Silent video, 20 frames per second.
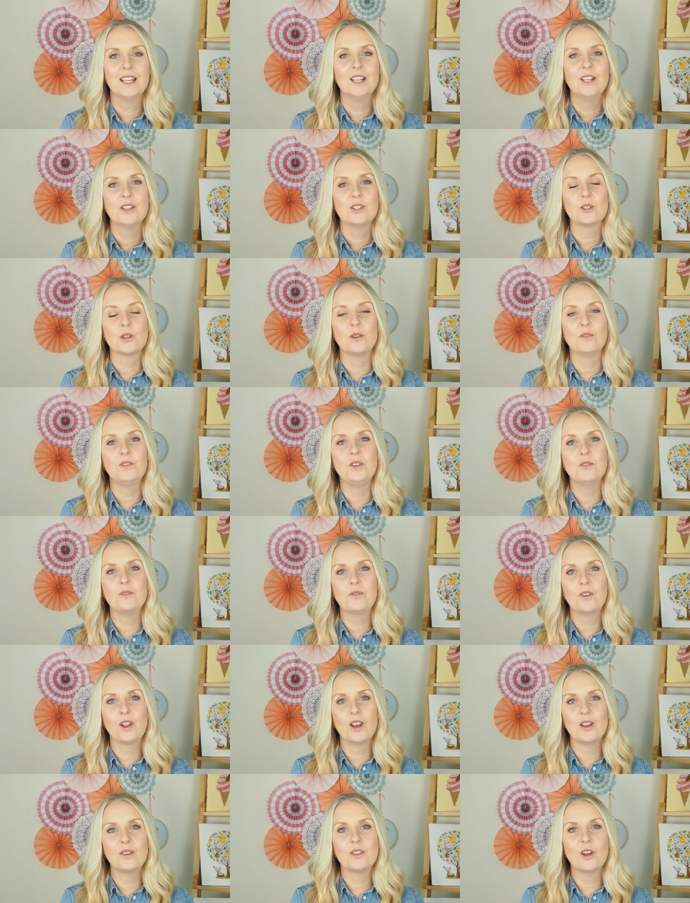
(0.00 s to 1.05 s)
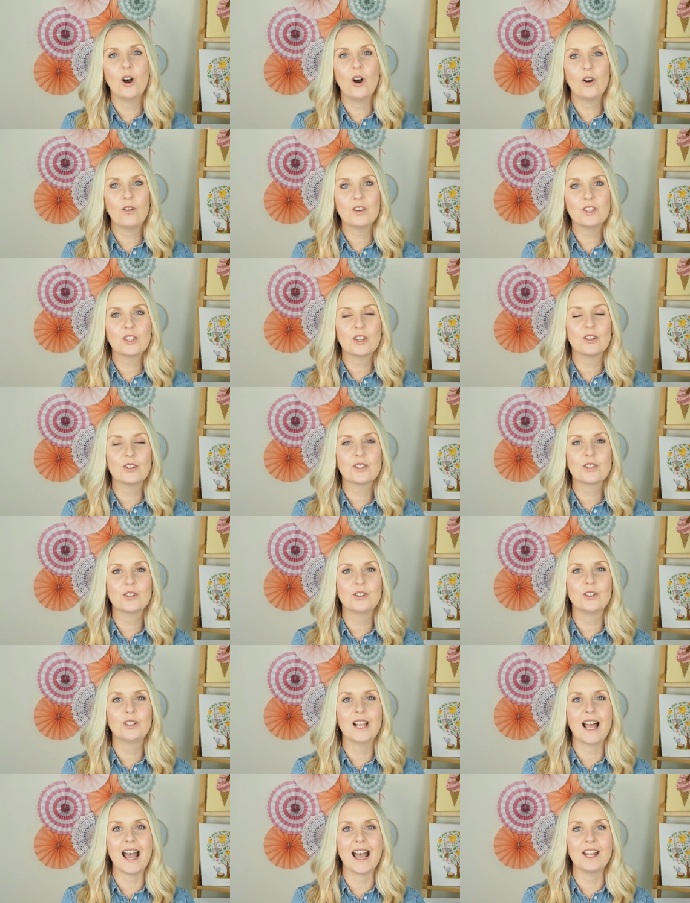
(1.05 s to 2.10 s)
So if you follow the
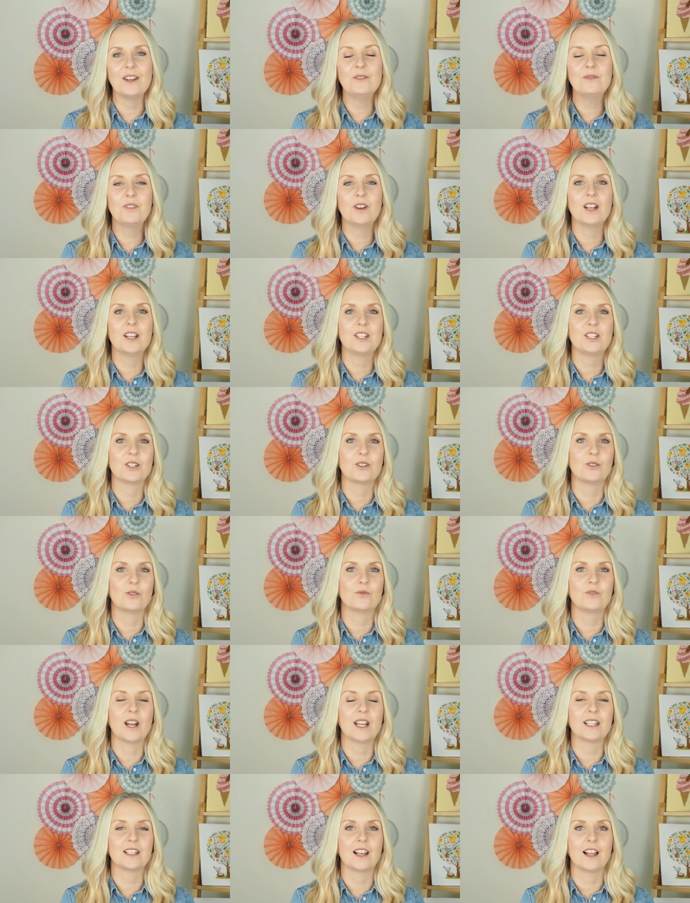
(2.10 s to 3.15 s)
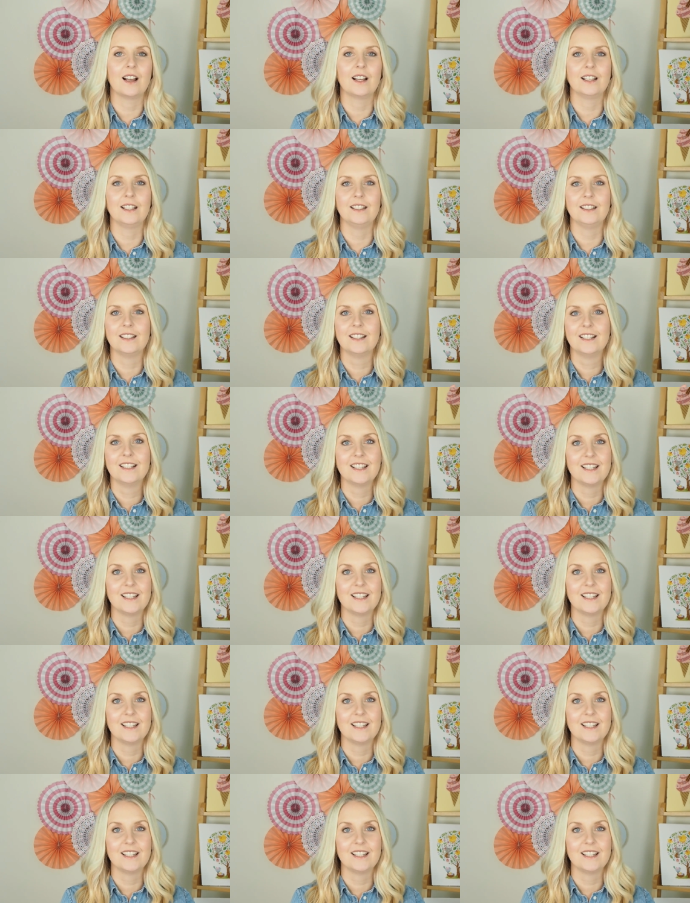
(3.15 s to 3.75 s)
horizontal and vertical red line